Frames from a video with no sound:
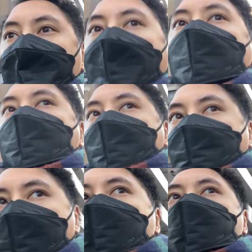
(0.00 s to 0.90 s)

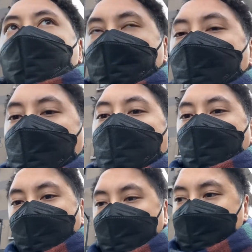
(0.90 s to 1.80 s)
then it
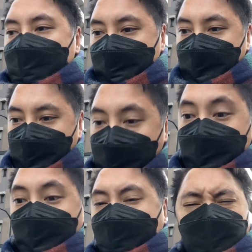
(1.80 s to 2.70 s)
would have been
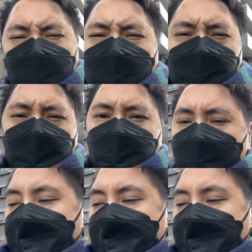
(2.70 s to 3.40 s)
like no problem.